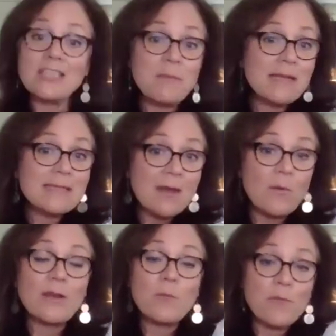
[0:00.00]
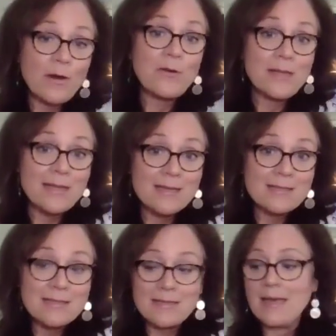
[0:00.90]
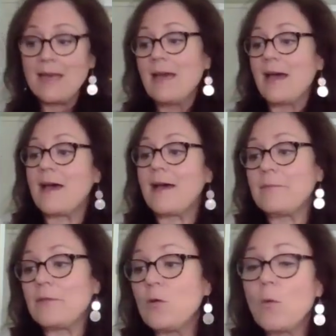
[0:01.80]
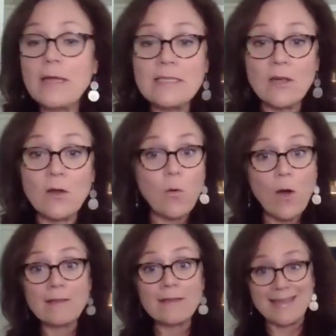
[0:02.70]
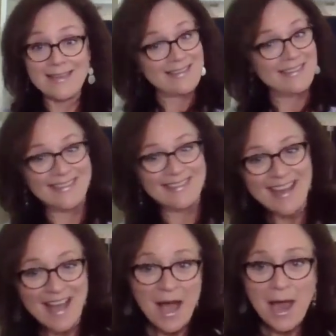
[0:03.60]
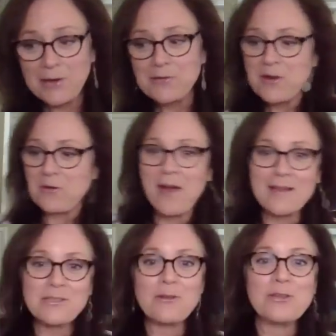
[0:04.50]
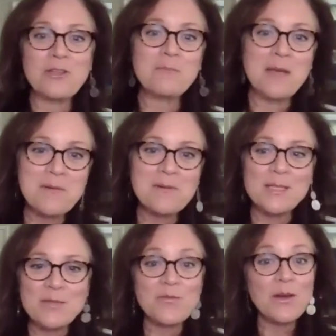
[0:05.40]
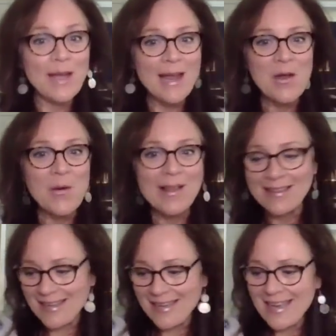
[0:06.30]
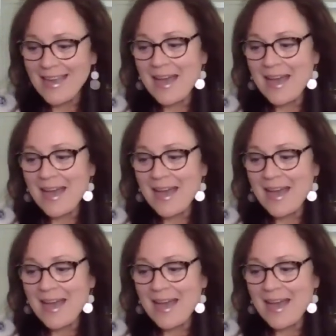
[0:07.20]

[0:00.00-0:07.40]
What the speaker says: it depends on what your priority is. If you want quality, I don't know, Costco toilet paper is fairly high quality.